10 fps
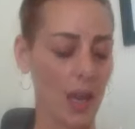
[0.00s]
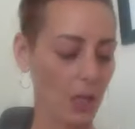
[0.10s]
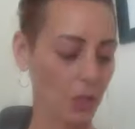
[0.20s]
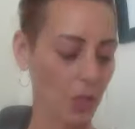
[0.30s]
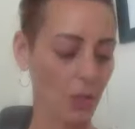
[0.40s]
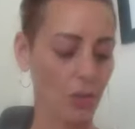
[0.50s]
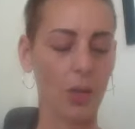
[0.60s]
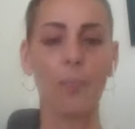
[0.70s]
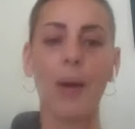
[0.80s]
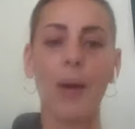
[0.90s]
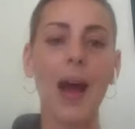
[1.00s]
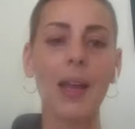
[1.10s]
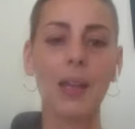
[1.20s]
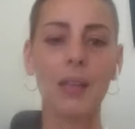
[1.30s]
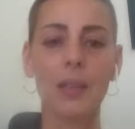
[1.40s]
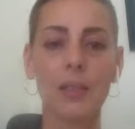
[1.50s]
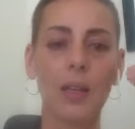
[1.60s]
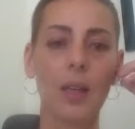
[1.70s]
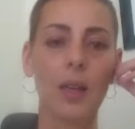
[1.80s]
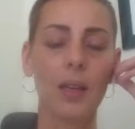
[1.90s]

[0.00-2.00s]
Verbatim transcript: actually use our body's